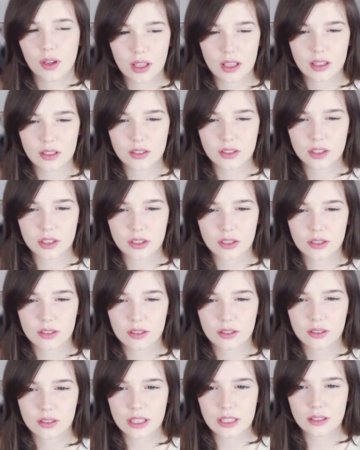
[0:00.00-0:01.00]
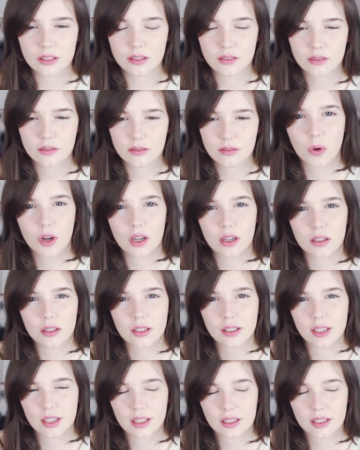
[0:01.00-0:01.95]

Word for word: It just didn't work.